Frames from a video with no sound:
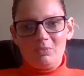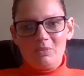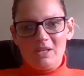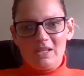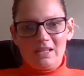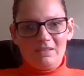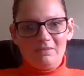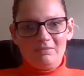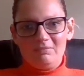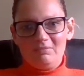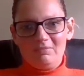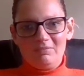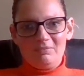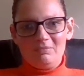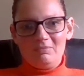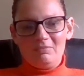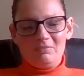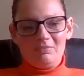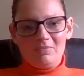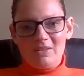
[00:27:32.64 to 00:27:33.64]
we can,
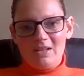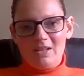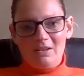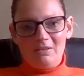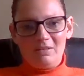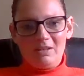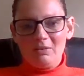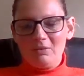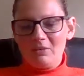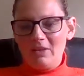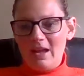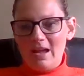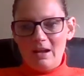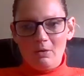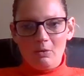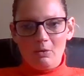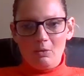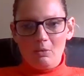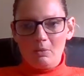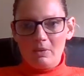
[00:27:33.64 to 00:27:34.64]
you know, kill
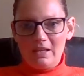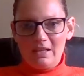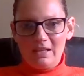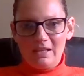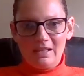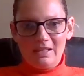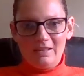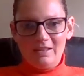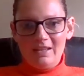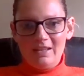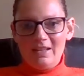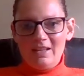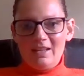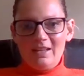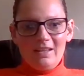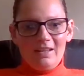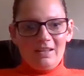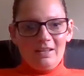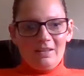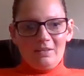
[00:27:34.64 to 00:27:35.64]
that, or we can,
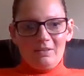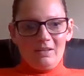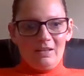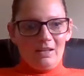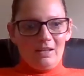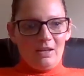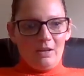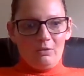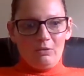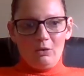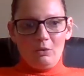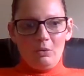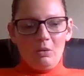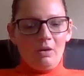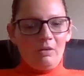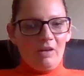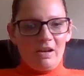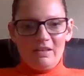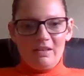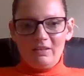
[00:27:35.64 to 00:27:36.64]
you know, do
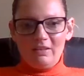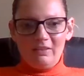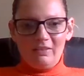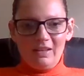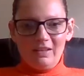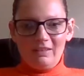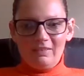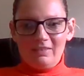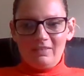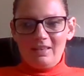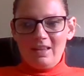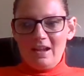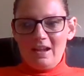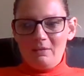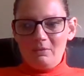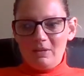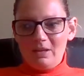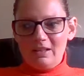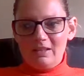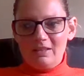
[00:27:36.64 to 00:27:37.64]
horrendous things to
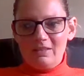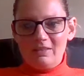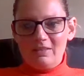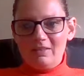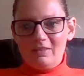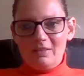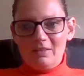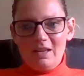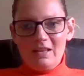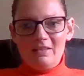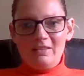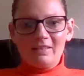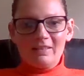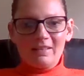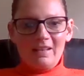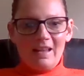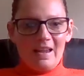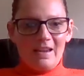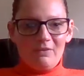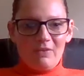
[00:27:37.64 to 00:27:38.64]
that, we can
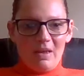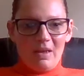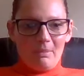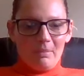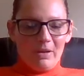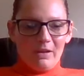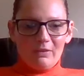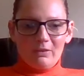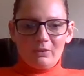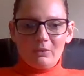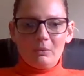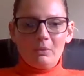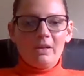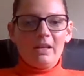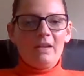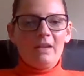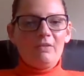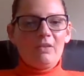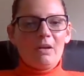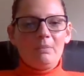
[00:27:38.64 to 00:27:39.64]
enslave that person,
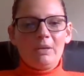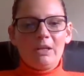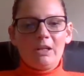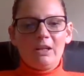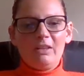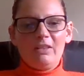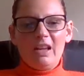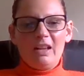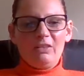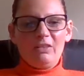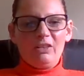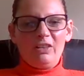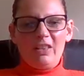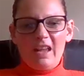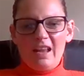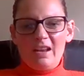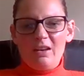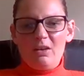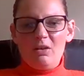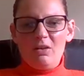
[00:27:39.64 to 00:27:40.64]
whatever, because actually
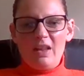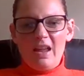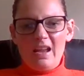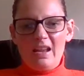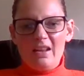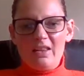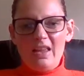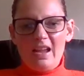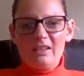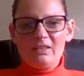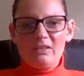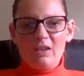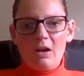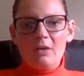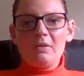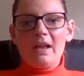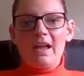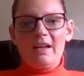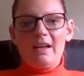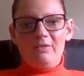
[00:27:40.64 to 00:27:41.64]
then they
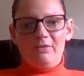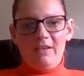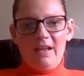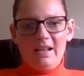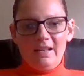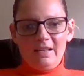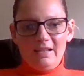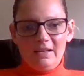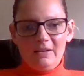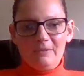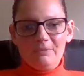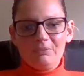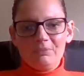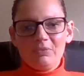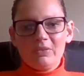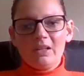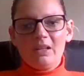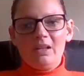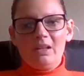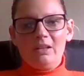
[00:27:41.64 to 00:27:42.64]
don't have value.
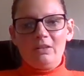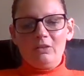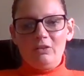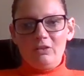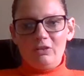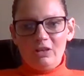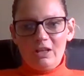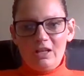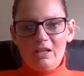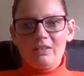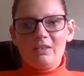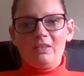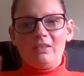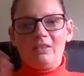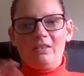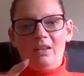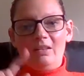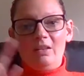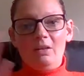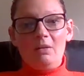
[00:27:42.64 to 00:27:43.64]
And
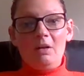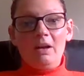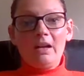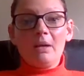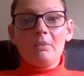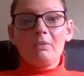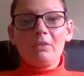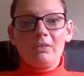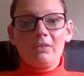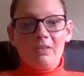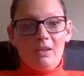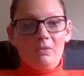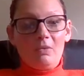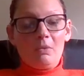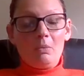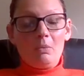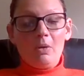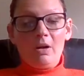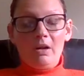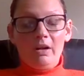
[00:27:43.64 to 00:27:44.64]
Jesus said, no, I come to save
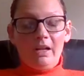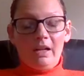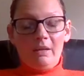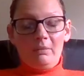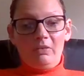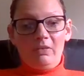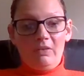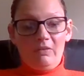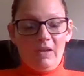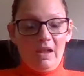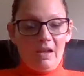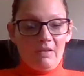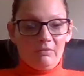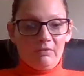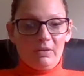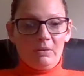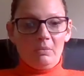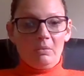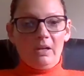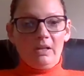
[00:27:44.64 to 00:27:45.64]
the world, I came to save
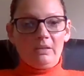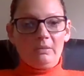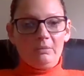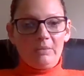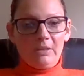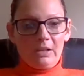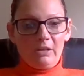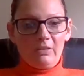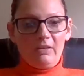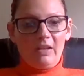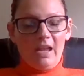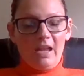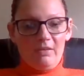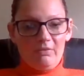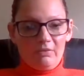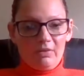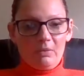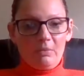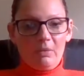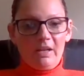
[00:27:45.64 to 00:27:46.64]
everyone, because
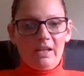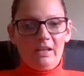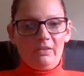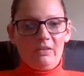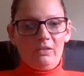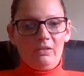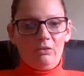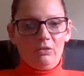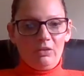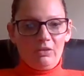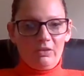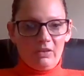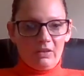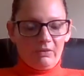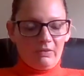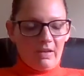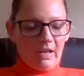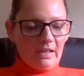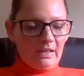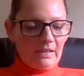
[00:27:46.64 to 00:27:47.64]
everyone has
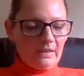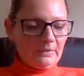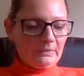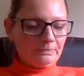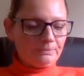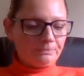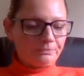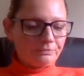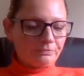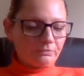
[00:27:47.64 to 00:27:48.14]
intrinsic value.